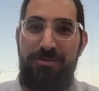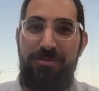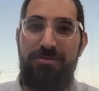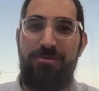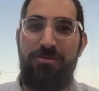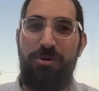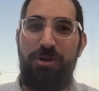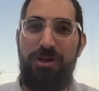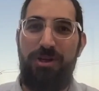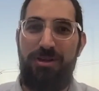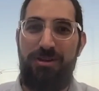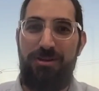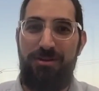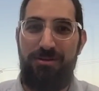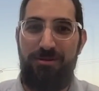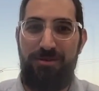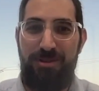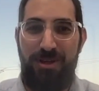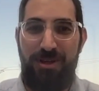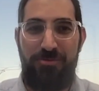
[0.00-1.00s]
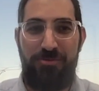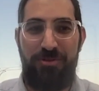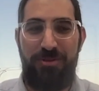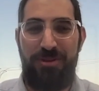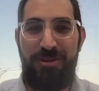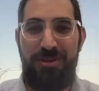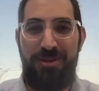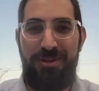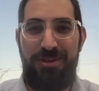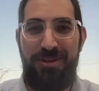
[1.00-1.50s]
We can
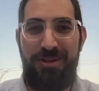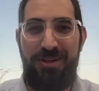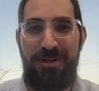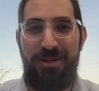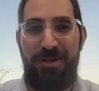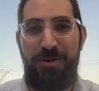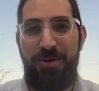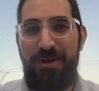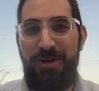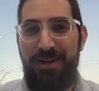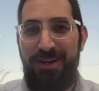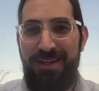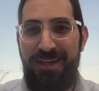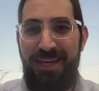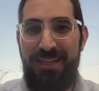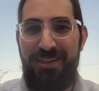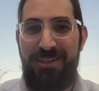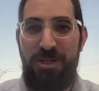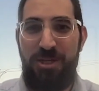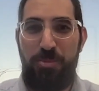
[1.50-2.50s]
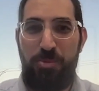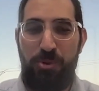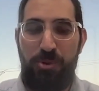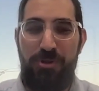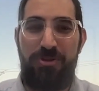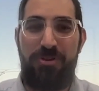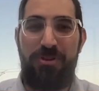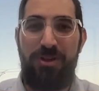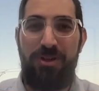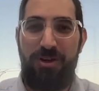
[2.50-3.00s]
definitely get deeper
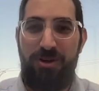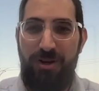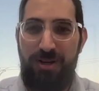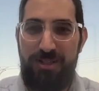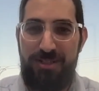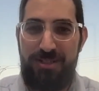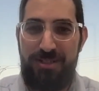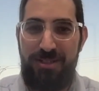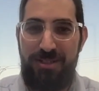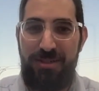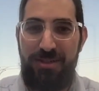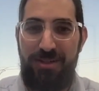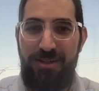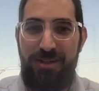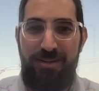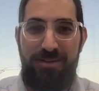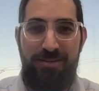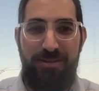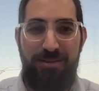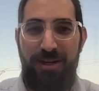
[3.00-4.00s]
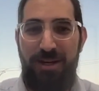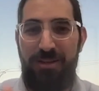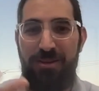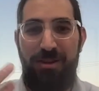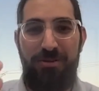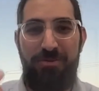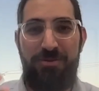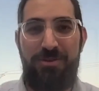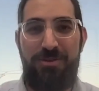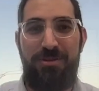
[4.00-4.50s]
into the cost seg, and I'd
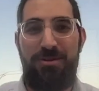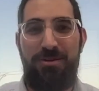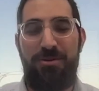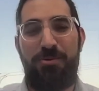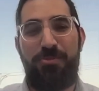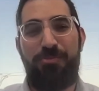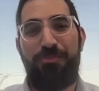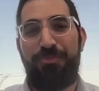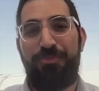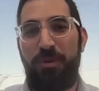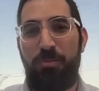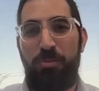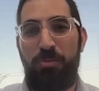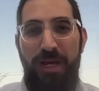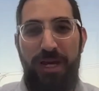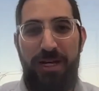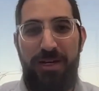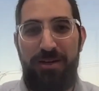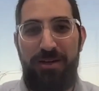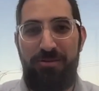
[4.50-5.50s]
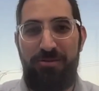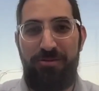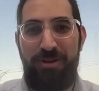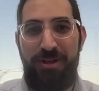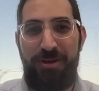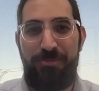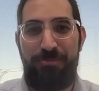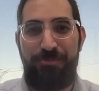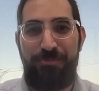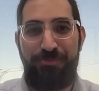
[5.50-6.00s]
love to plan an event